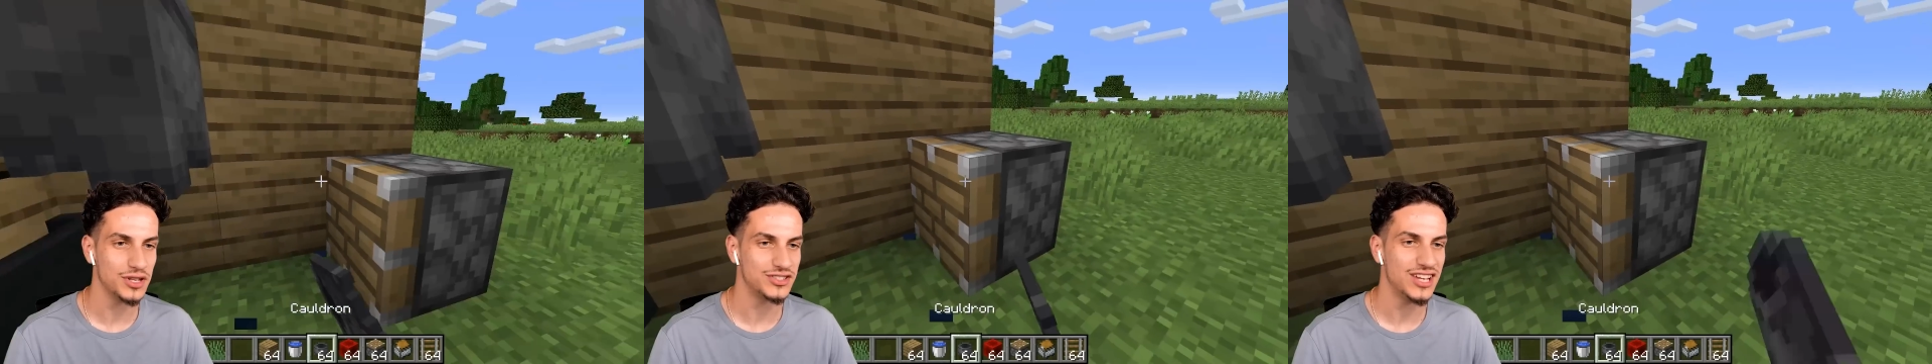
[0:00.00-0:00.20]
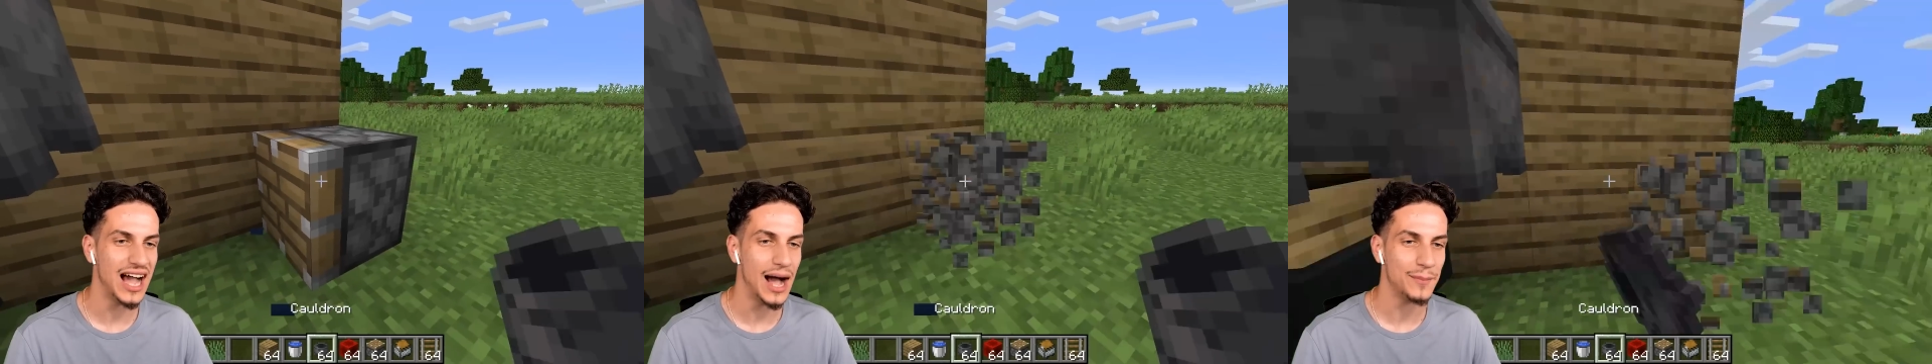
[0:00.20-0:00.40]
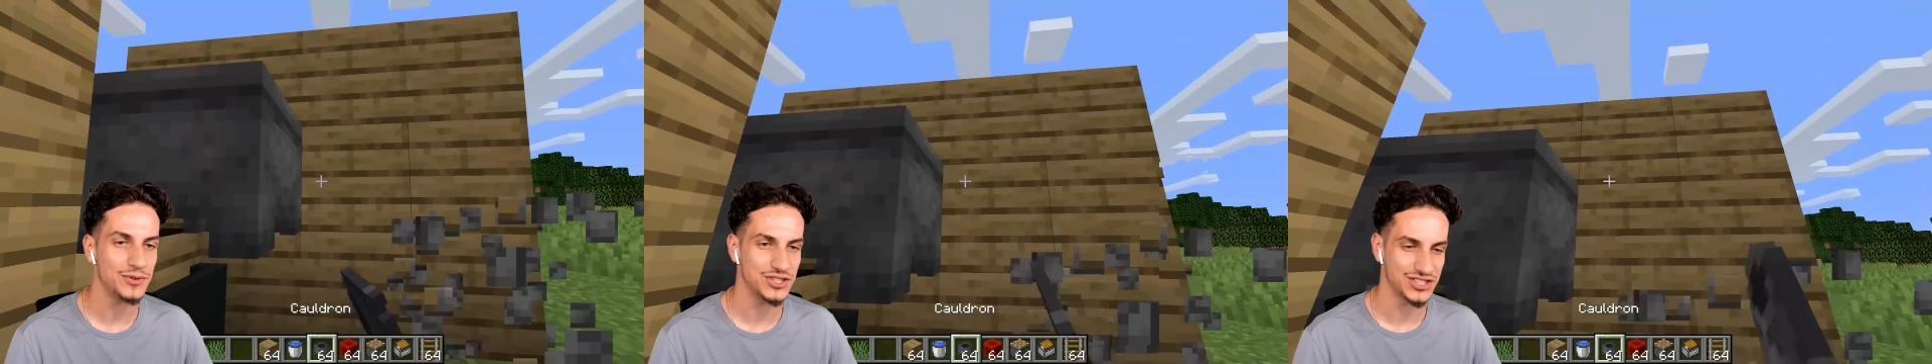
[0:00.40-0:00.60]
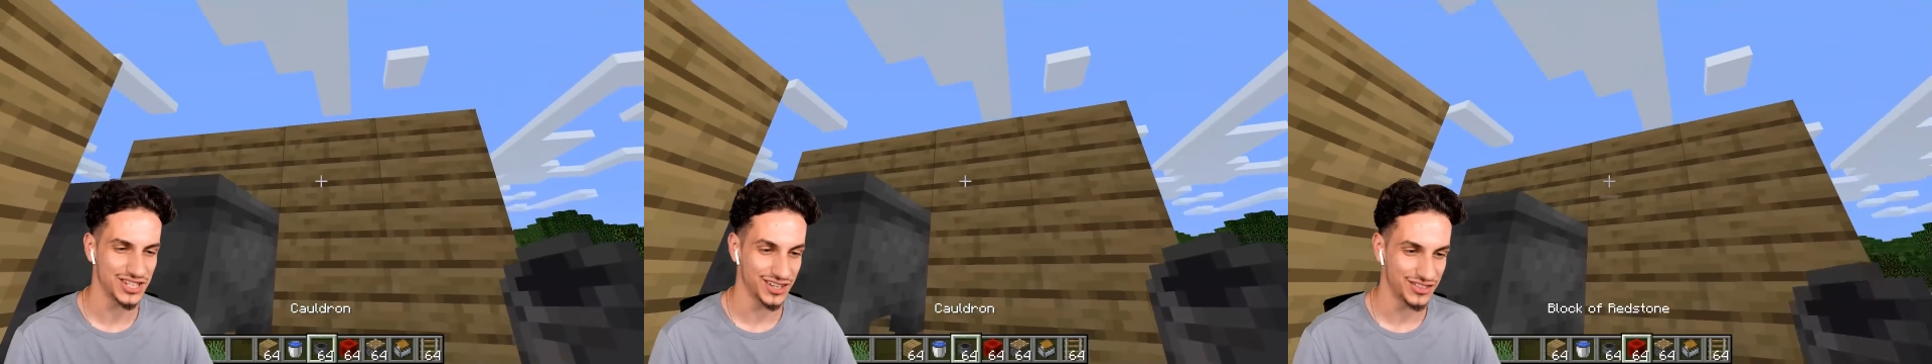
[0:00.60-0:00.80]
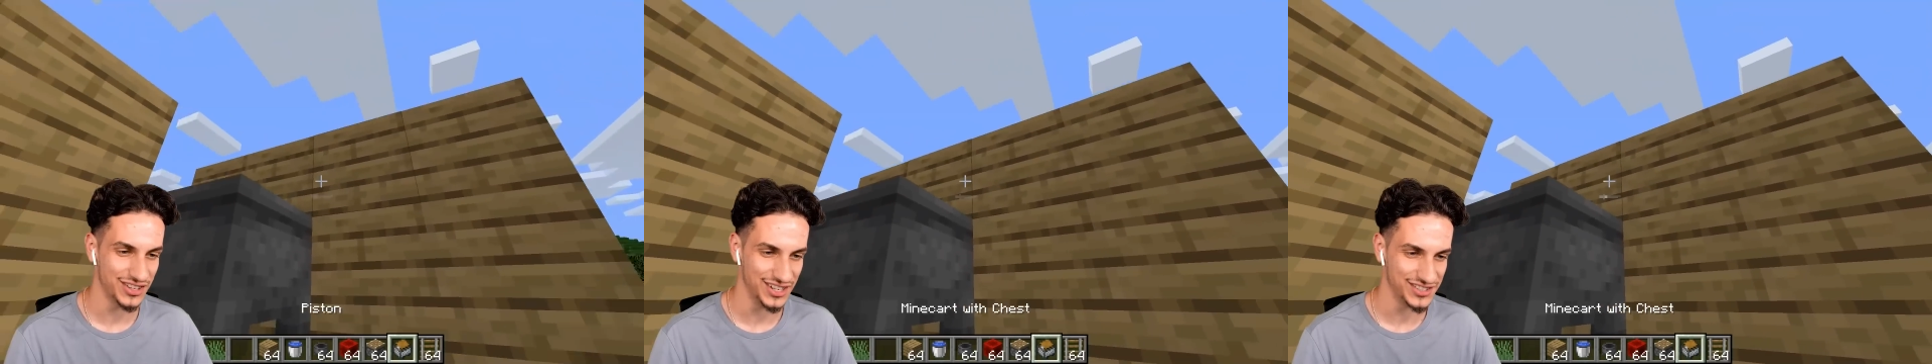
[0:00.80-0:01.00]
top just
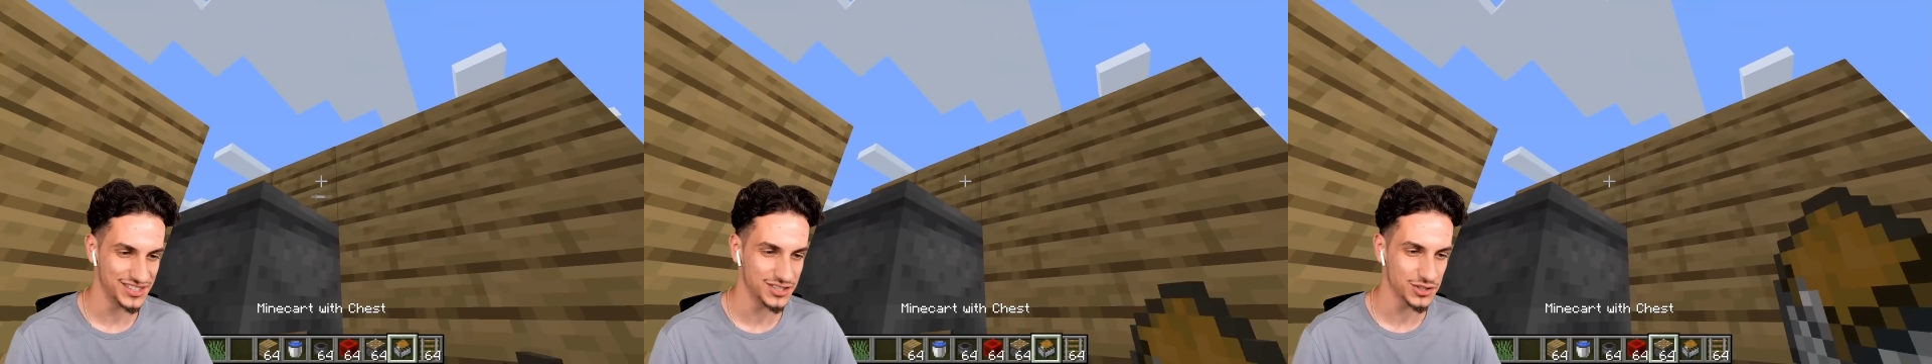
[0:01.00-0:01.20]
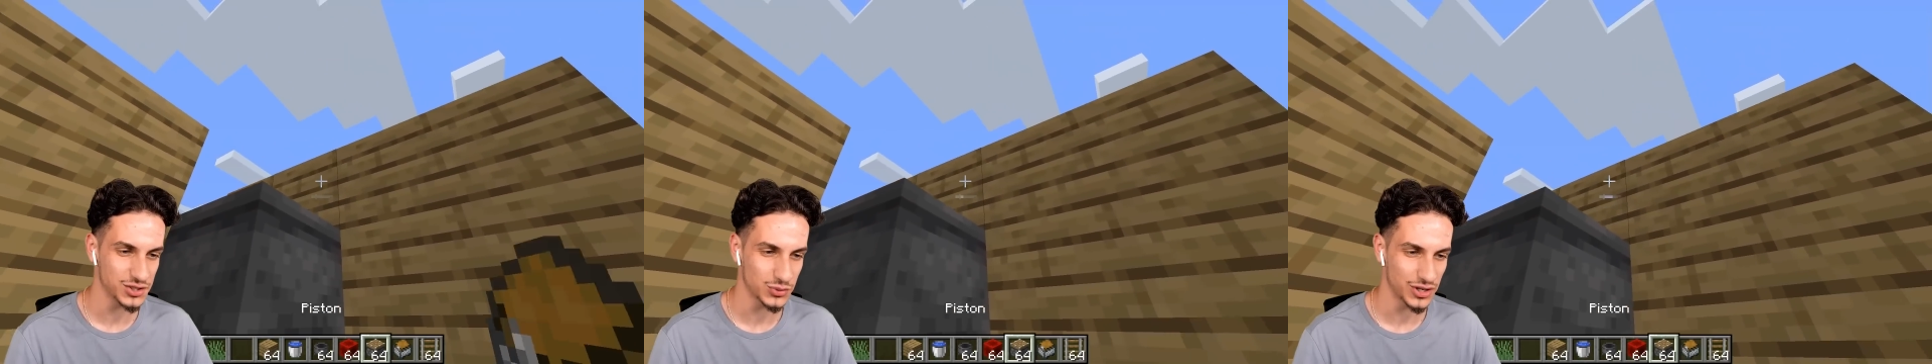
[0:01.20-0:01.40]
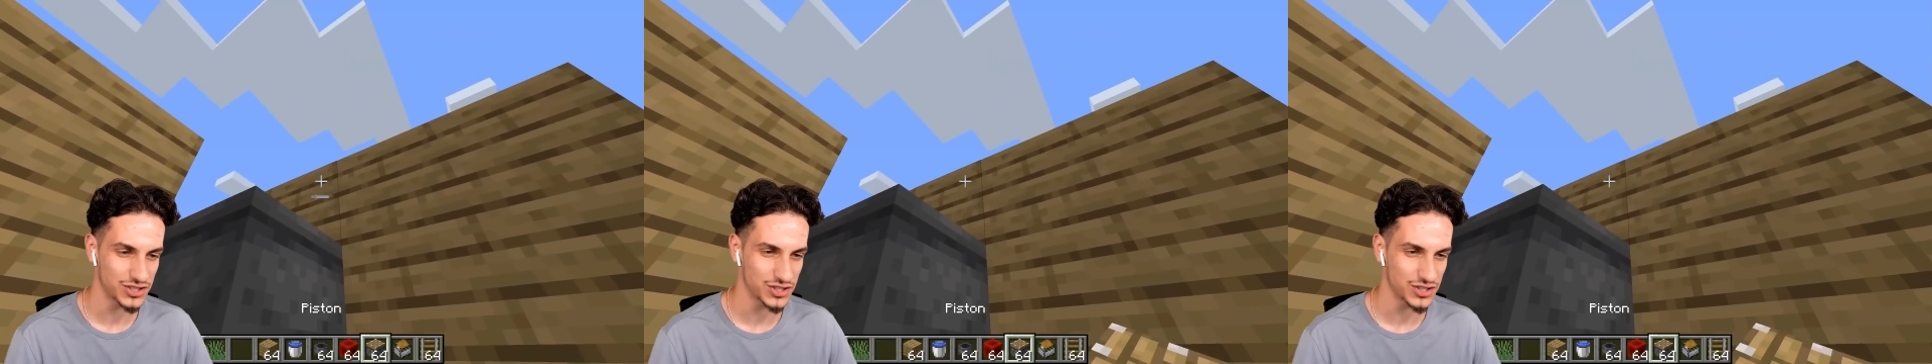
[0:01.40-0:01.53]
like this. This also works as